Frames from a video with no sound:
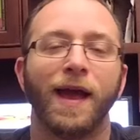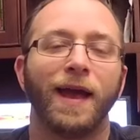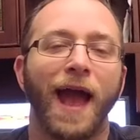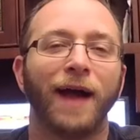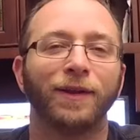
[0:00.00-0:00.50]

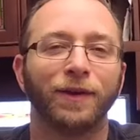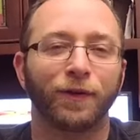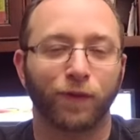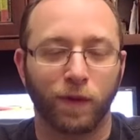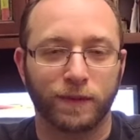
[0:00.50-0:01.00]
Hey, Alan
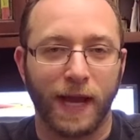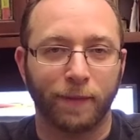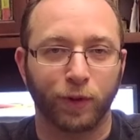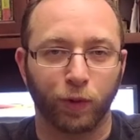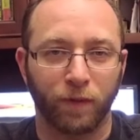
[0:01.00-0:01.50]
here from
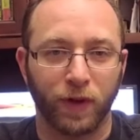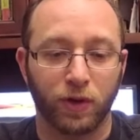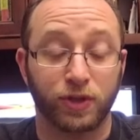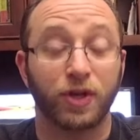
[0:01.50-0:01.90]
Damn Good Reviews.